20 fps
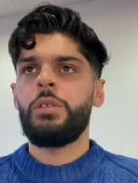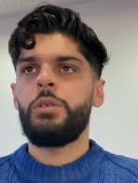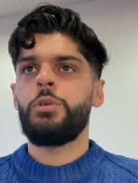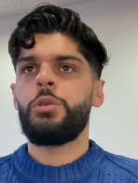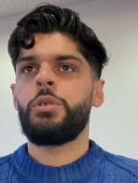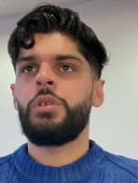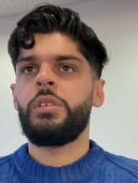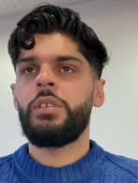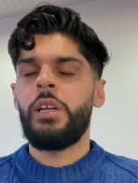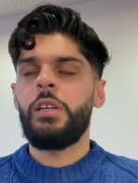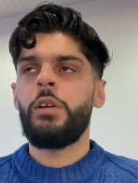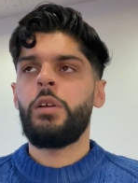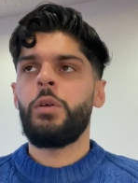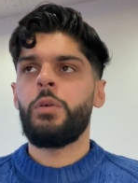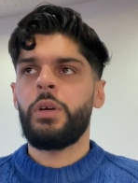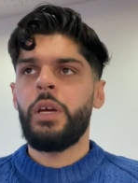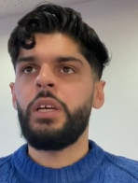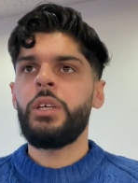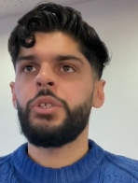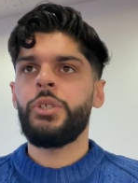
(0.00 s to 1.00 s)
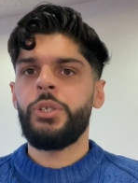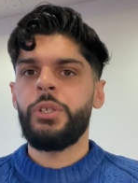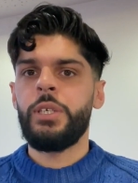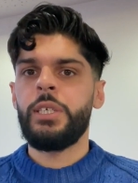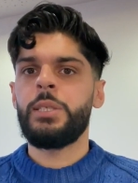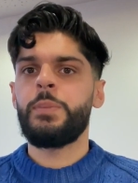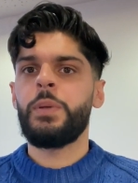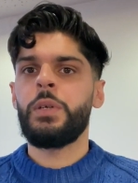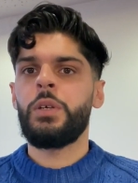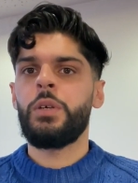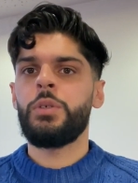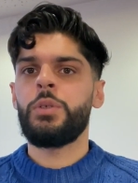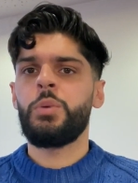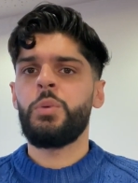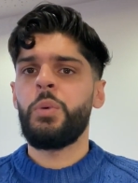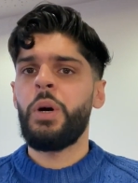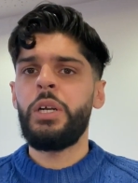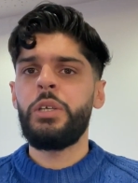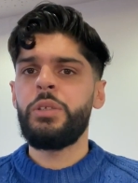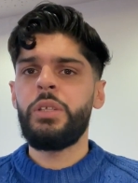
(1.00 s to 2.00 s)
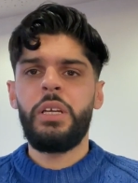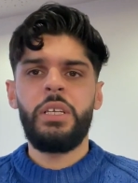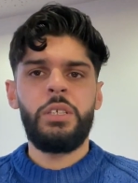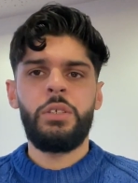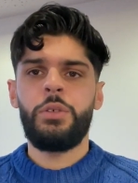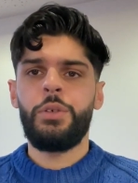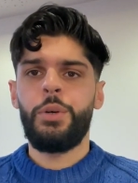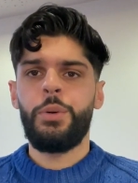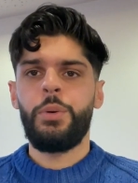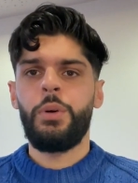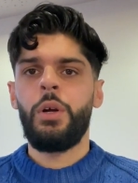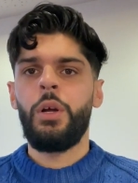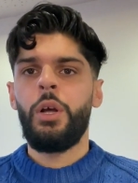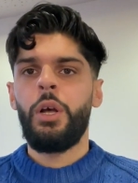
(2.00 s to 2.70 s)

you shouldn't tell your location is because why do they need to know?